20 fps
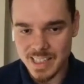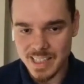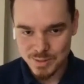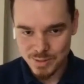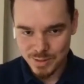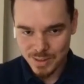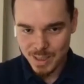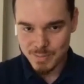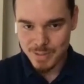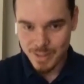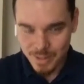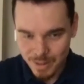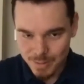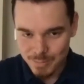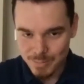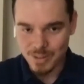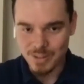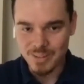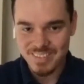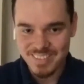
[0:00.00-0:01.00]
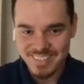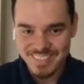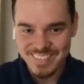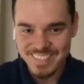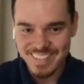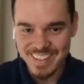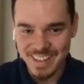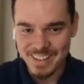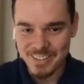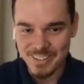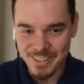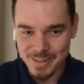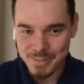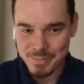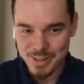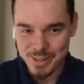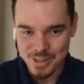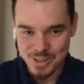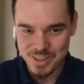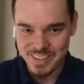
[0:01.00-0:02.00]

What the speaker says: for coming on, bro. I really appreciate